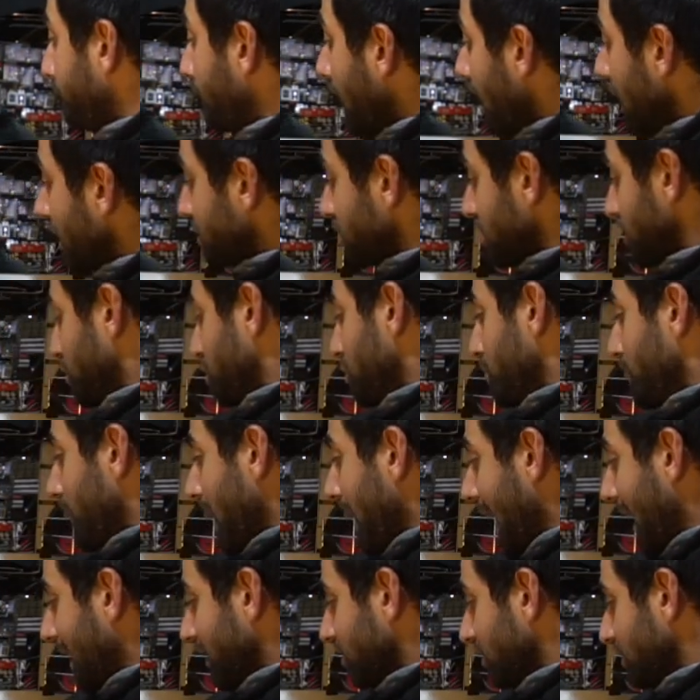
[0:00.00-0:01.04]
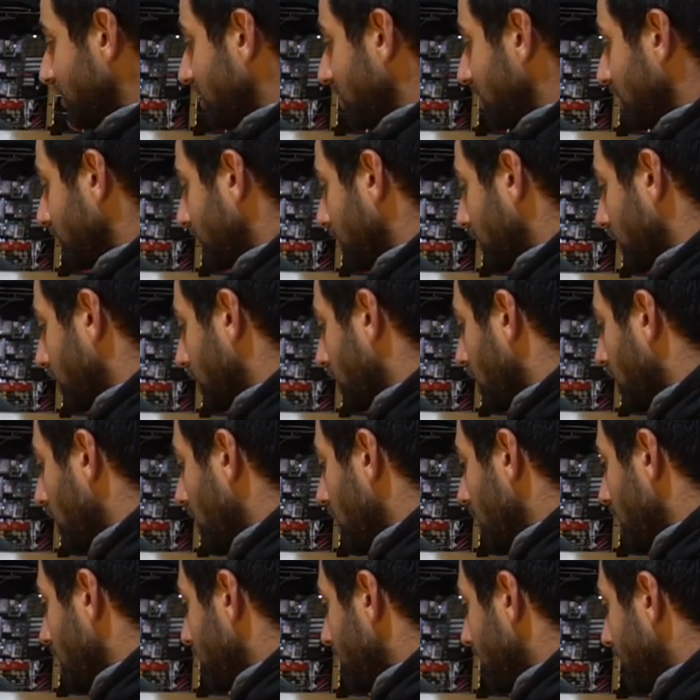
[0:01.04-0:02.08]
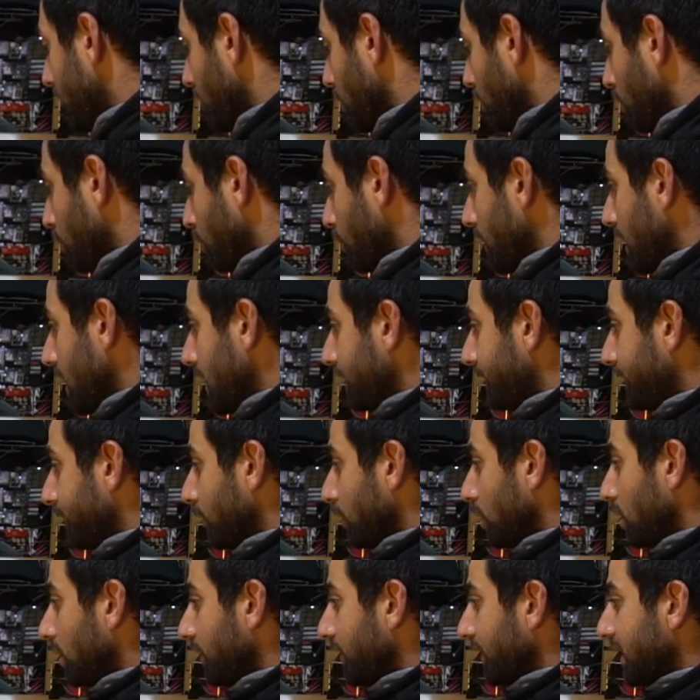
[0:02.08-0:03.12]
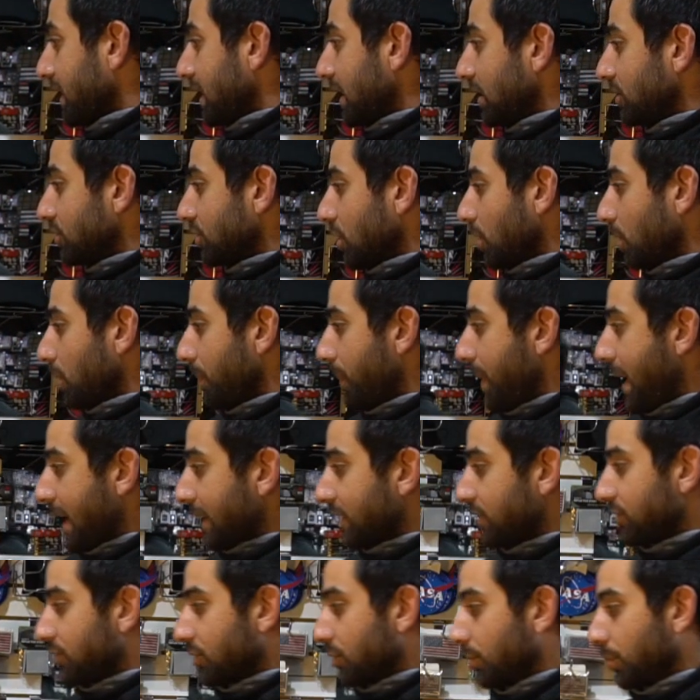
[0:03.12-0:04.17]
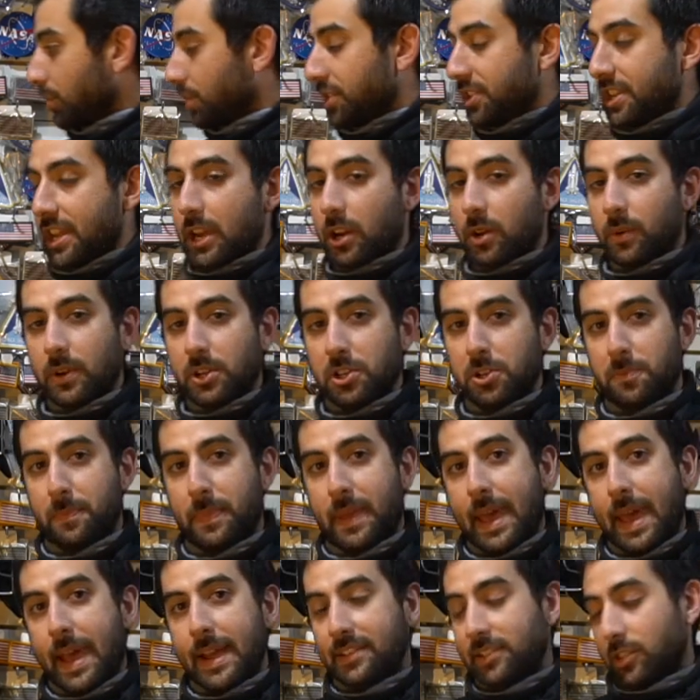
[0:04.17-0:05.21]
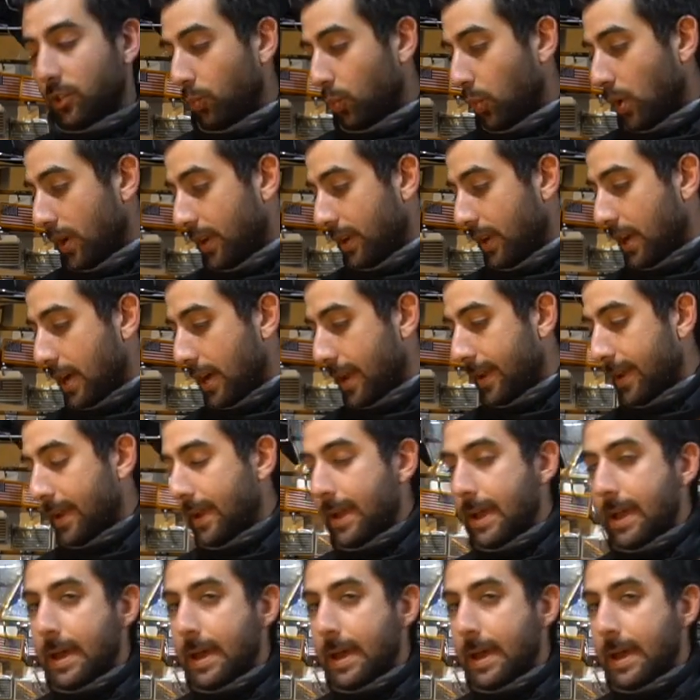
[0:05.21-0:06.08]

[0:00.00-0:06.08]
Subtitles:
bunch of new patches here that are great for all the kids going back to school to decorate your bags and whatnot.